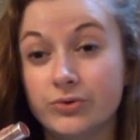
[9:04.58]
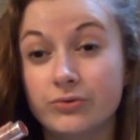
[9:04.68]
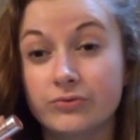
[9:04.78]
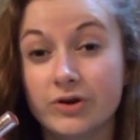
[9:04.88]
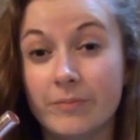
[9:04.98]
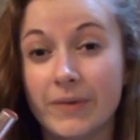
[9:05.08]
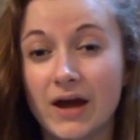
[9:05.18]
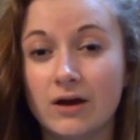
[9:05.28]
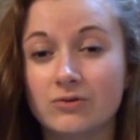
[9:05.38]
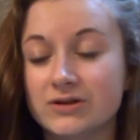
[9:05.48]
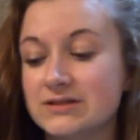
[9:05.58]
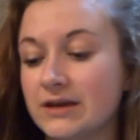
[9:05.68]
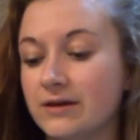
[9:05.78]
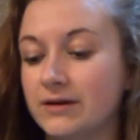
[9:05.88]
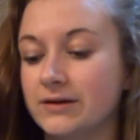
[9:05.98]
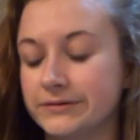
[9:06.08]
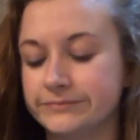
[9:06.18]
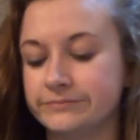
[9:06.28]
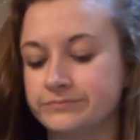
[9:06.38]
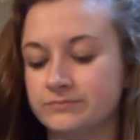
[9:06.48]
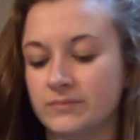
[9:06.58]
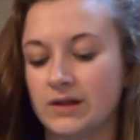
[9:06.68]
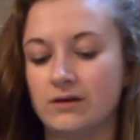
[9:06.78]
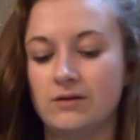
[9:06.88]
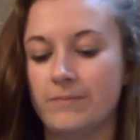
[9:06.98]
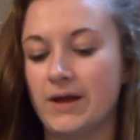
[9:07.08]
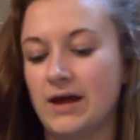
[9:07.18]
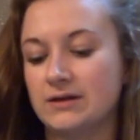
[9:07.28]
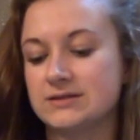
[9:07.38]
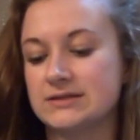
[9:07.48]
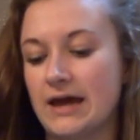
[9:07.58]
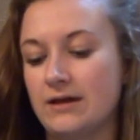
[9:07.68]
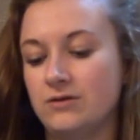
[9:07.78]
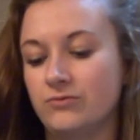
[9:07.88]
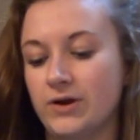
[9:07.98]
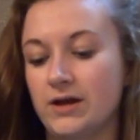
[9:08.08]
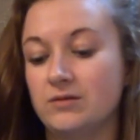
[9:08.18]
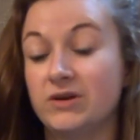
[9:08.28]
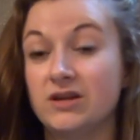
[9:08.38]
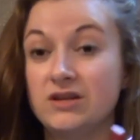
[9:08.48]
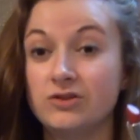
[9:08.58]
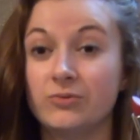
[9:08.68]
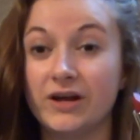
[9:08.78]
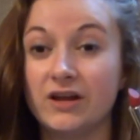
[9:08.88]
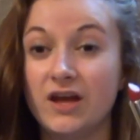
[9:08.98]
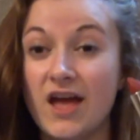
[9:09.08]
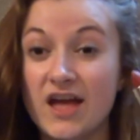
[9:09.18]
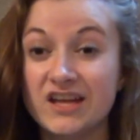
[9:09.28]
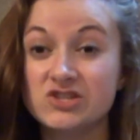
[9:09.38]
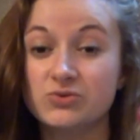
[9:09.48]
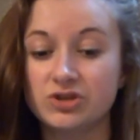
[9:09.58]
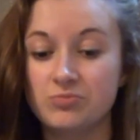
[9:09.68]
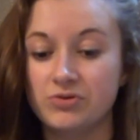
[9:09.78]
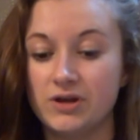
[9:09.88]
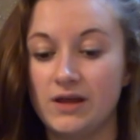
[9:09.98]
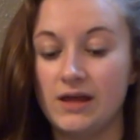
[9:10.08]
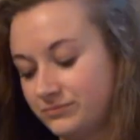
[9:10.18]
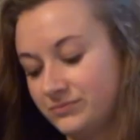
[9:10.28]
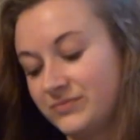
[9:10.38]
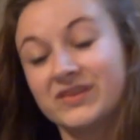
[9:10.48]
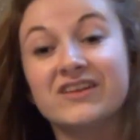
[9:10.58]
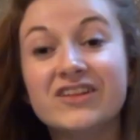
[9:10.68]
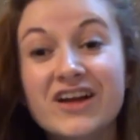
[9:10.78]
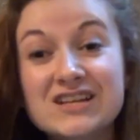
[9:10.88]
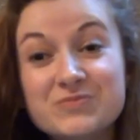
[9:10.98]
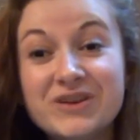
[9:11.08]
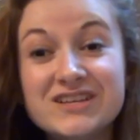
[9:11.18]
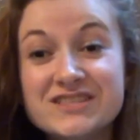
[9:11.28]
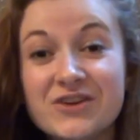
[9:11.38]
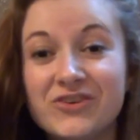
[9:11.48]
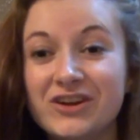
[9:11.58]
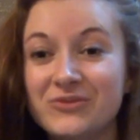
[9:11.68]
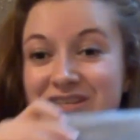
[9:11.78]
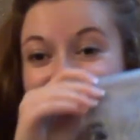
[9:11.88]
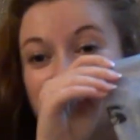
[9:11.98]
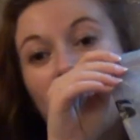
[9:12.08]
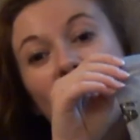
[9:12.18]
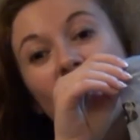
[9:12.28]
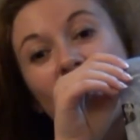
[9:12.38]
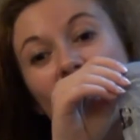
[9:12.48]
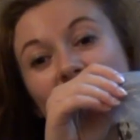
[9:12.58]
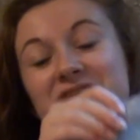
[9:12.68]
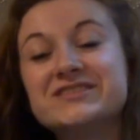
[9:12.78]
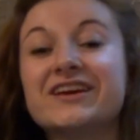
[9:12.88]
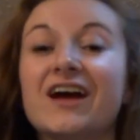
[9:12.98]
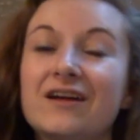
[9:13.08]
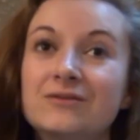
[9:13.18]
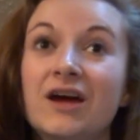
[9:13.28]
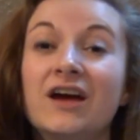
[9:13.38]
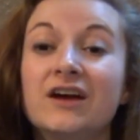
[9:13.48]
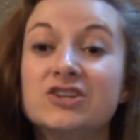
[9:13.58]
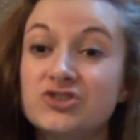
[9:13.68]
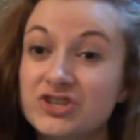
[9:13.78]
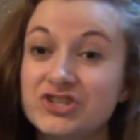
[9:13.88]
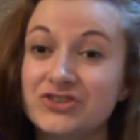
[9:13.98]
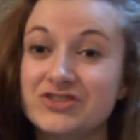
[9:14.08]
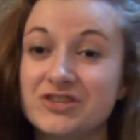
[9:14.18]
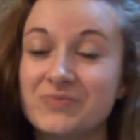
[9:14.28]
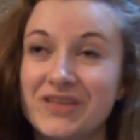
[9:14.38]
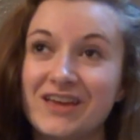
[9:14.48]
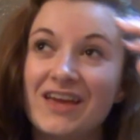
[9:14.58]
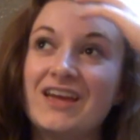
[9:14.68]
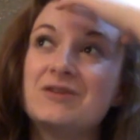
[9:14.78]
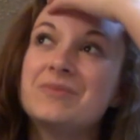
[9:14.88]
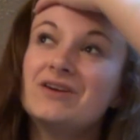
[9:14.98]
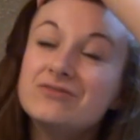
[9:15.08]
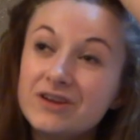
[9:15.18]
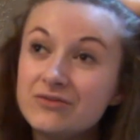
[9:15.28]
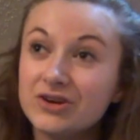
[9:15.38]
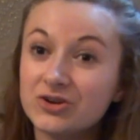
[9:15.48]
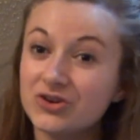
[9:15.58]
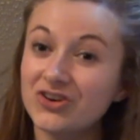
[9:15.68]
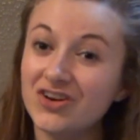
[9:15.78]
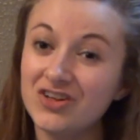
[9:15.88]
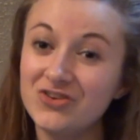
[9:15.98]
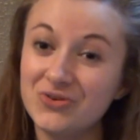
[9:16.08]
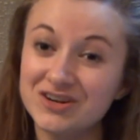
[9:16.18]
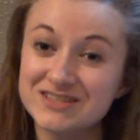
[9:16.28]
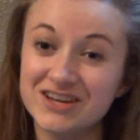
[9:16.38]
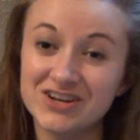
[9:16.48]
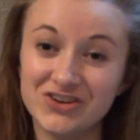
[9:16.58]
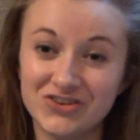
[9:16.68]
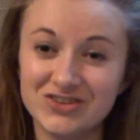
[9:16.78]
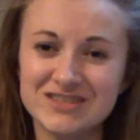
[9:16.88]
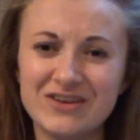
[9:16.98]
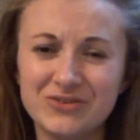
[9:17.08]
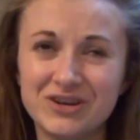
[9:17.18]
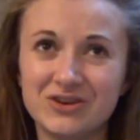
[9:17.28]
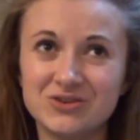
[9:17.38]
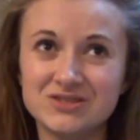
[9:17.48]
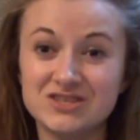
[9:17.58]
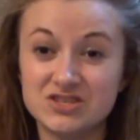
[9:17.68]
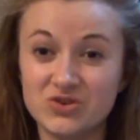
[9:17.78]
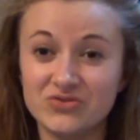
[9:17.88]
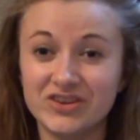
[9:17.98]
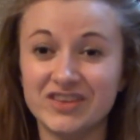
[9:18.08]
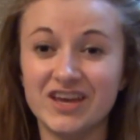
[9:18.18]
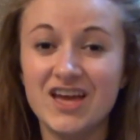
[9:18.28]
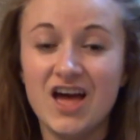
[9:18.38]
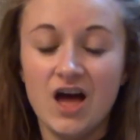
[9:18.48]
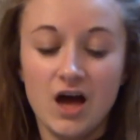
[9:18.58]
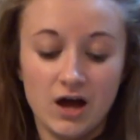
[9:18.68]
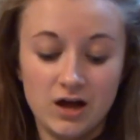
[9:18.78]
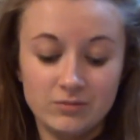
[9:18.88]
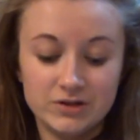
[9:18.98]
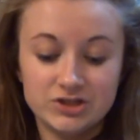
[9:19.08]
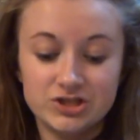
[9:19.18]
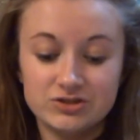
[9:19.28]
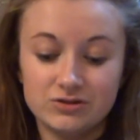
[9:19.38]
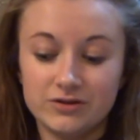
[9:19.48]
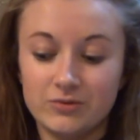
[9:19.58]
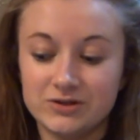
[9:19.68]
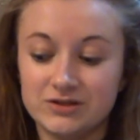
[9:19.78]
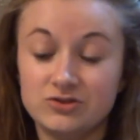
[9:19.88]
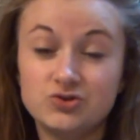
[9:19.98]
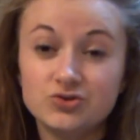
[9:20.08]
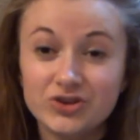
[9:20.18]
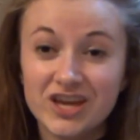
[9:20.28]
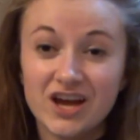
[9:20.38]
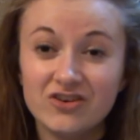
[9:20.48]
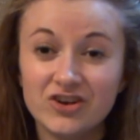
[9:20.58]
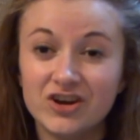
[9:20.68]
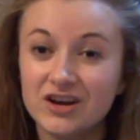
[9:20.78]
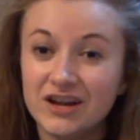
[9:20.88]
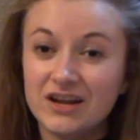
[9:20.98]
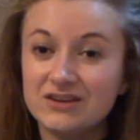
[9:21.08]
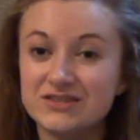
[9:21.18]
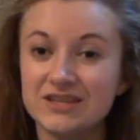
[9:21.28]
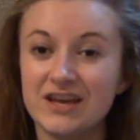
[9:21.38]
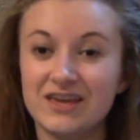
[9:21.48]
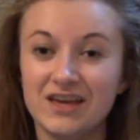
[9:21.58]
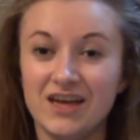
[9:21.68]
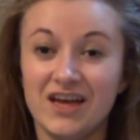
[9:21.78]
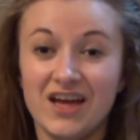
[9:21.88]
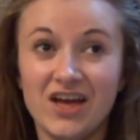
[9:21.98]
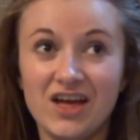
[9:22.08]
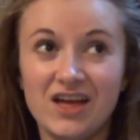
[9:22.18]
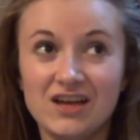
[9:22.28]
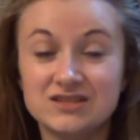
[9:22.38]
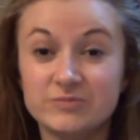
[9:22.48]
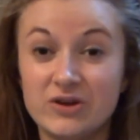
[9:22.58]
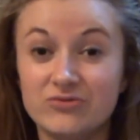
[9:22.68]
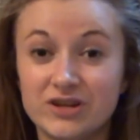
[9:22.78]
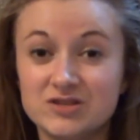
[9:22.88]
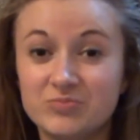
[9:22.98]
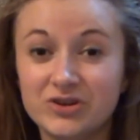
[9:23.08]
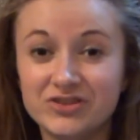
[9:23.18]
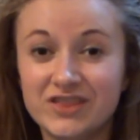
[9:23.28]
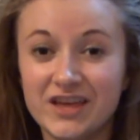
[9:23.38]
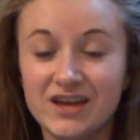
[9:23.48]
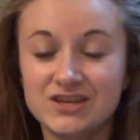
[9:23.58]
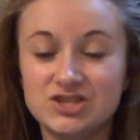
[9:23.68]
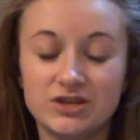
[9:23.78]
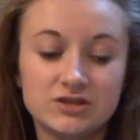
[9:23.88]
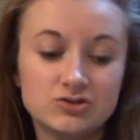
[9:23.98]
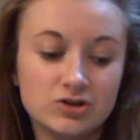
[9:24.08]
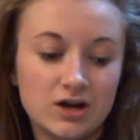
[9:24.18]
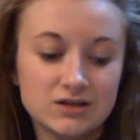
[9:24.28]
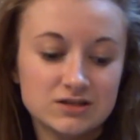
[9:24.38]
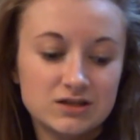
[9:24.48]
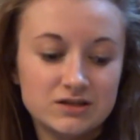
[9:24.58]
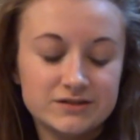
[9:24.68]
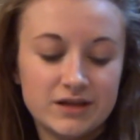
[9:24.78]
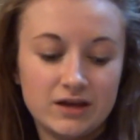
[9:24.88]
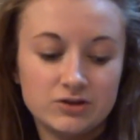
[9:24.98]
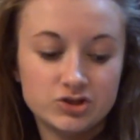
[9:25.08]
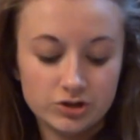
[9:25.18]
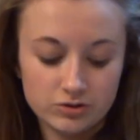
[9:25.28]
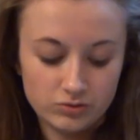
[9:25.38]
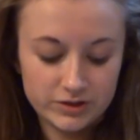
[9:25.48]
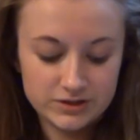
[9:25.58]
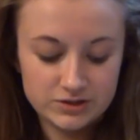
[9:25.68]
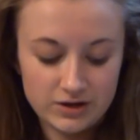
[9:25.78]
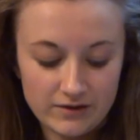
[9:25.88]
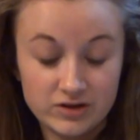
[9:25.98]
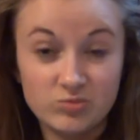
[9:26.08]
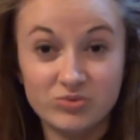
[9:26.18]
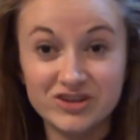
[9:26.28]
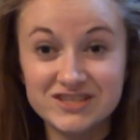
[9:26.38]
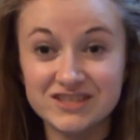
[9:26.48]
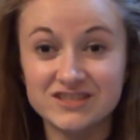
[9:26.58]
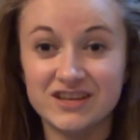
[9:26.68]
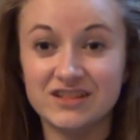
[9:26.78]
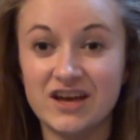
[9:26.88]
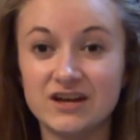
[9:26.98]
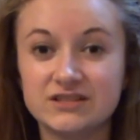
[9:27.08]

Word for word: Woo from MAC where it's like a kind of matte satin red. But either way, it's really pretty. And the last place I went was Kohl's again to return something and my favorite girl who works at Kohl's, everyone at Kohl's is so friendly, um, she's a girl that works at the jewelry counter and I was like, hey, it's my friend's birthday, she likes crosses and turquoise, do you have any bracelets like that?